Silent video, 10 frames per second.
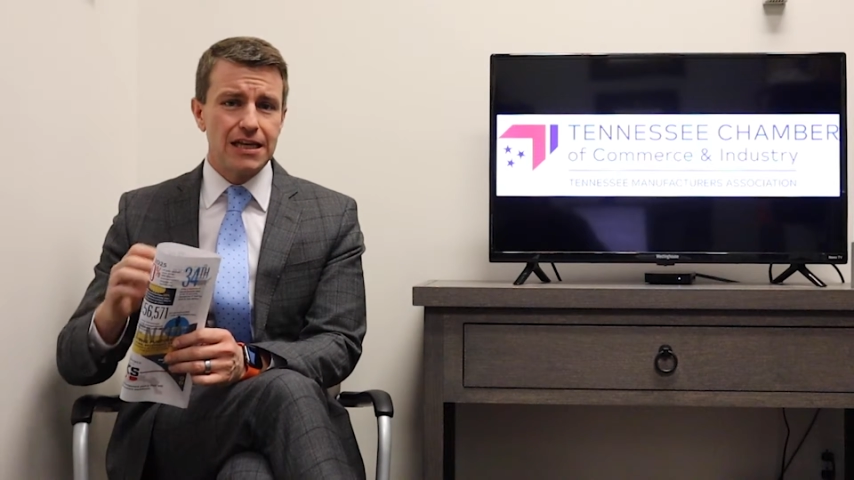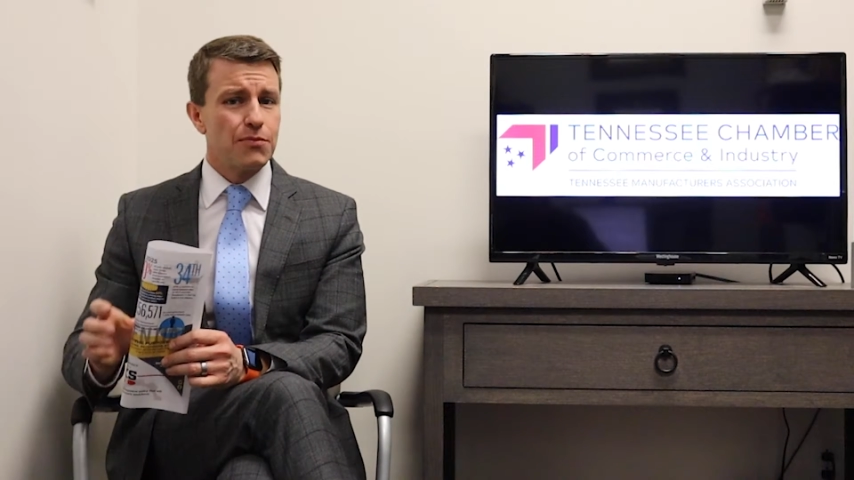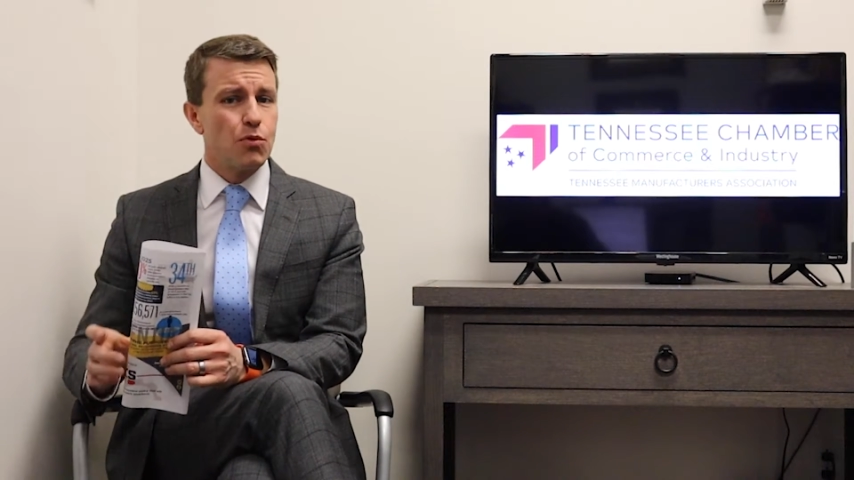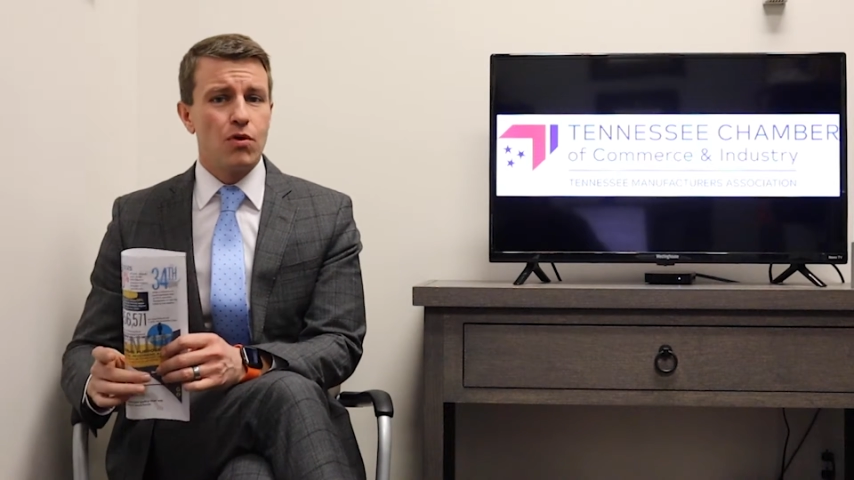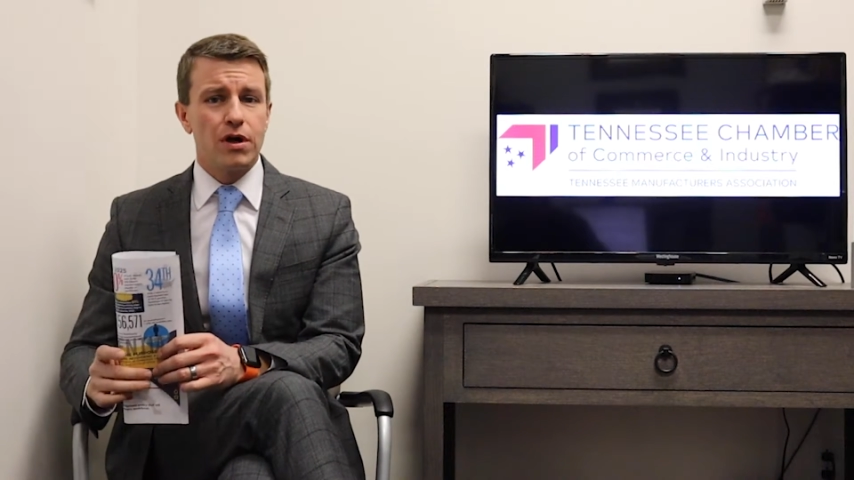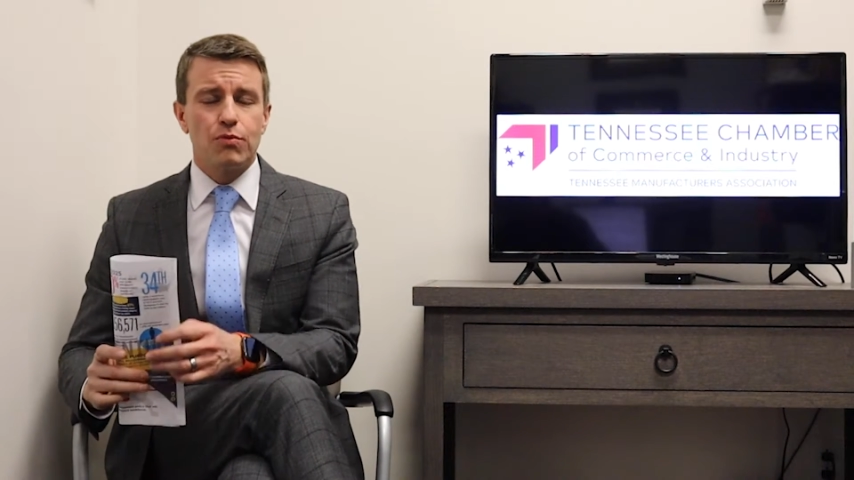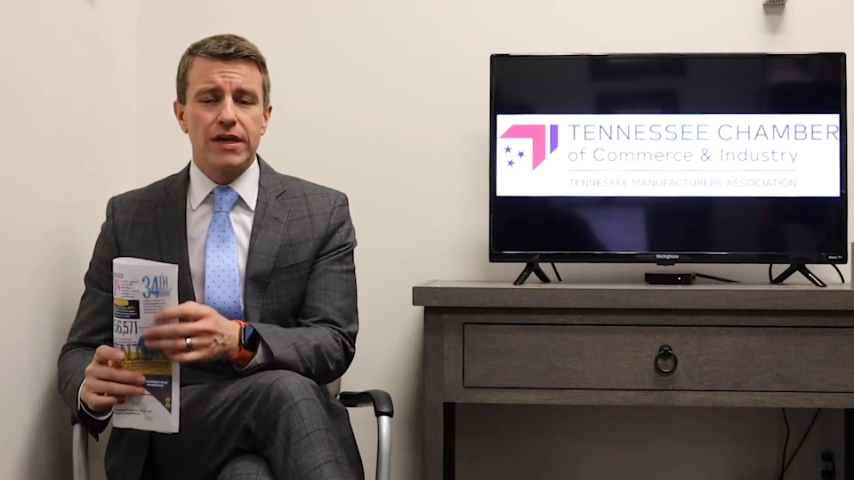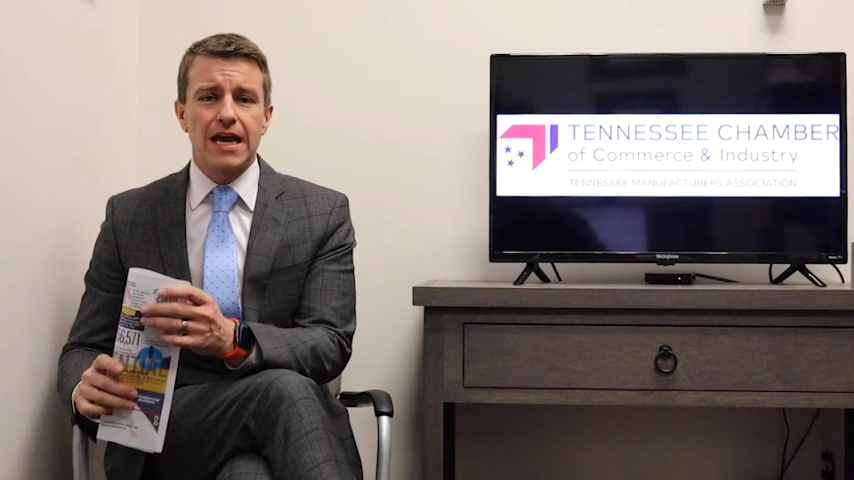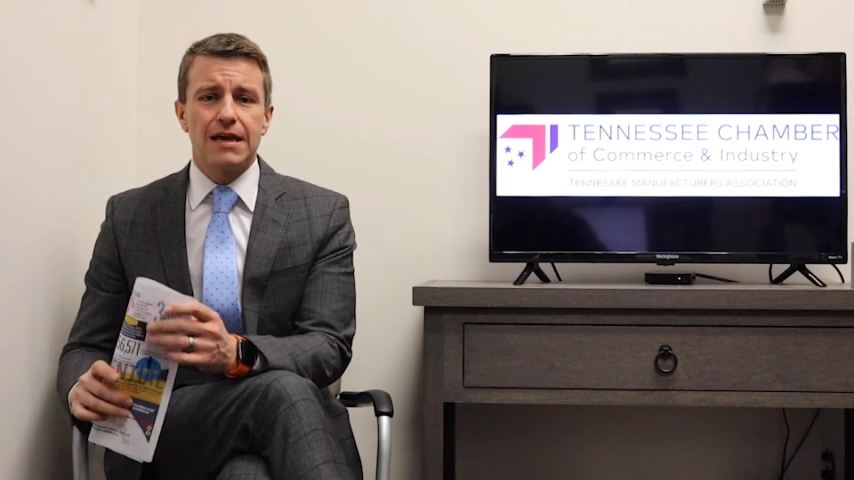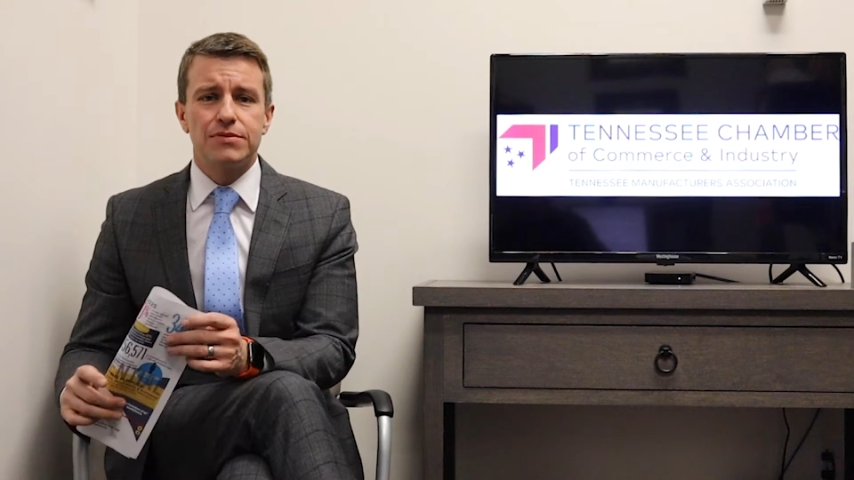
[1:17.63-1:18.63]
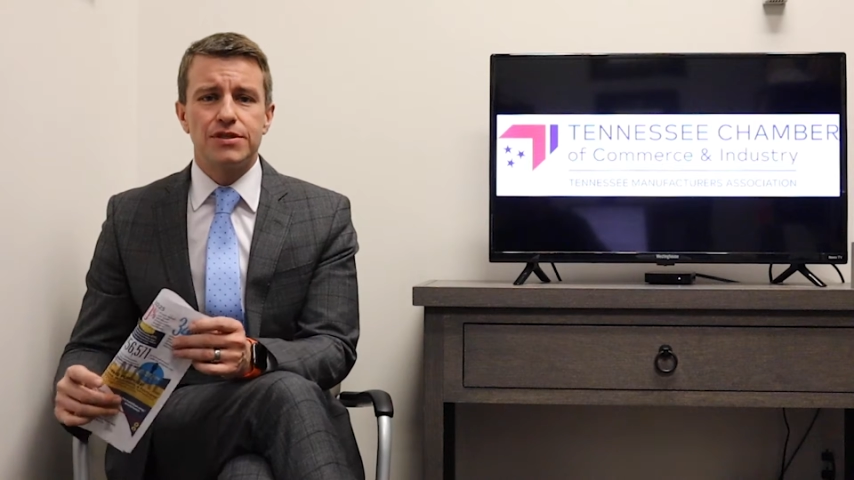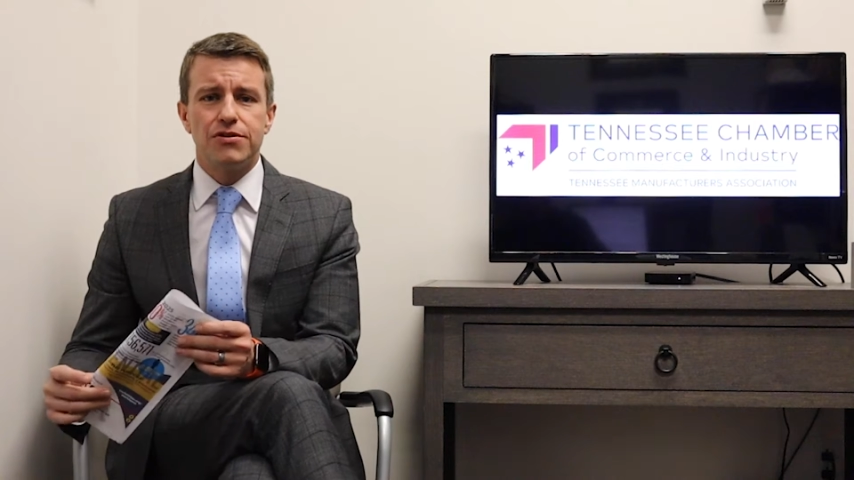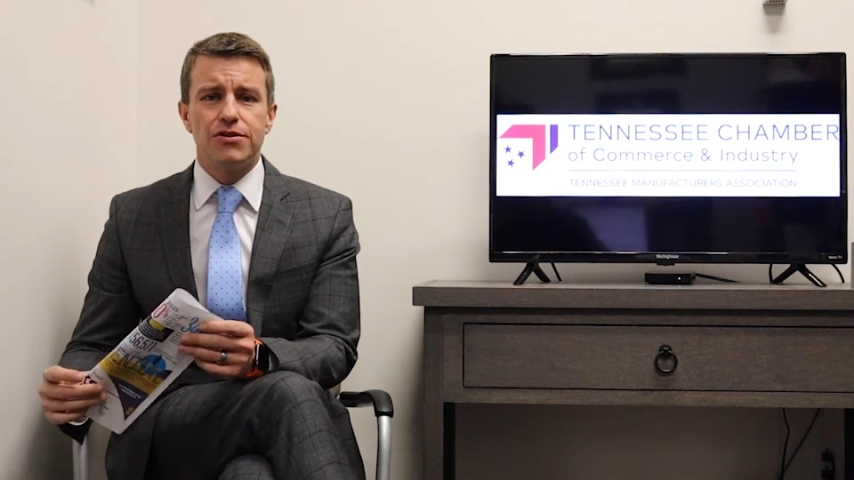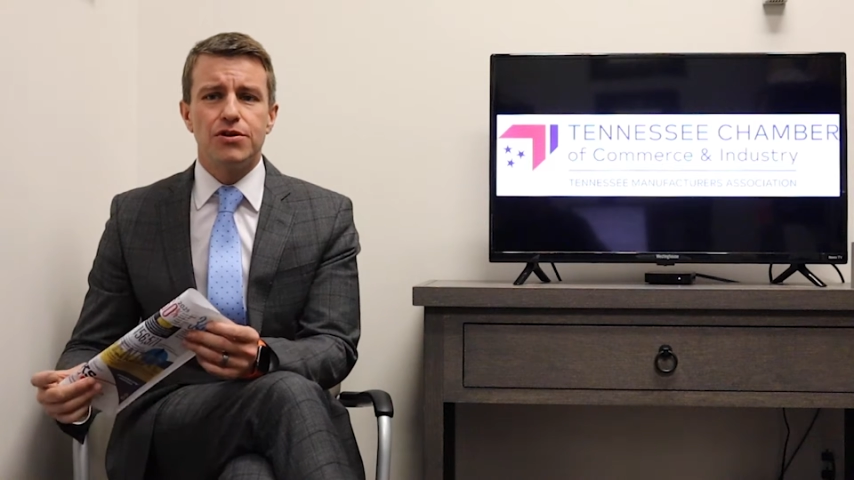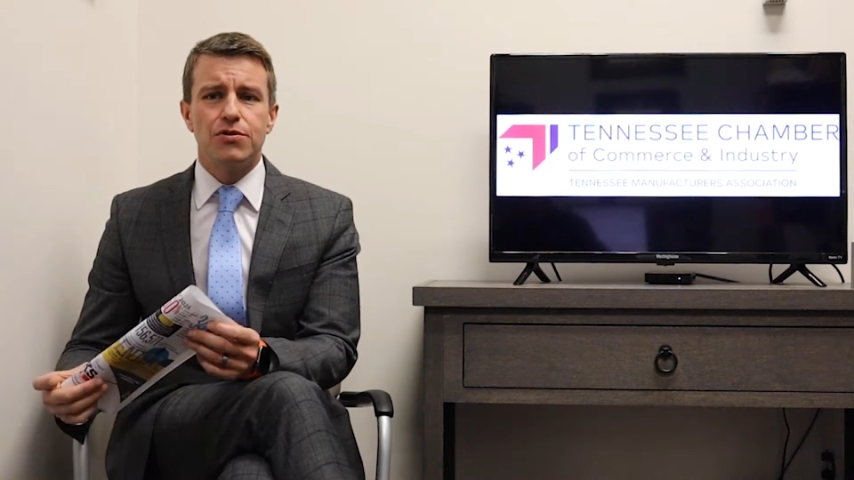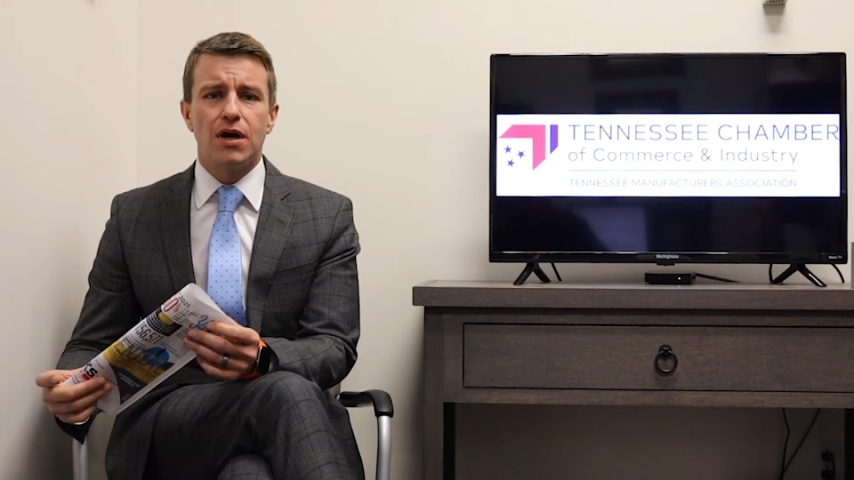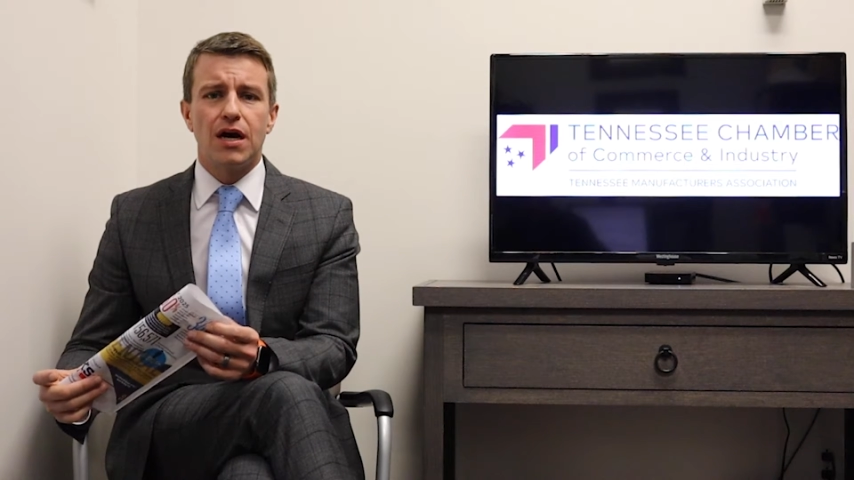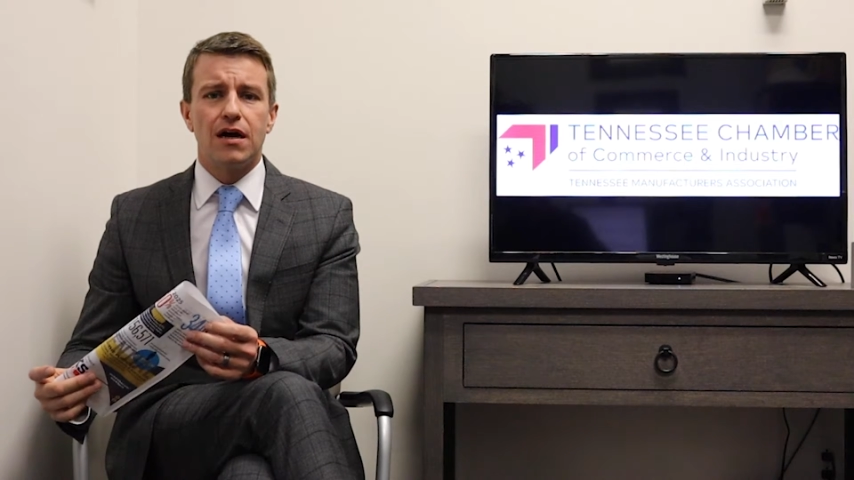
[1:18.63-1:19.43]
Number one, we came to you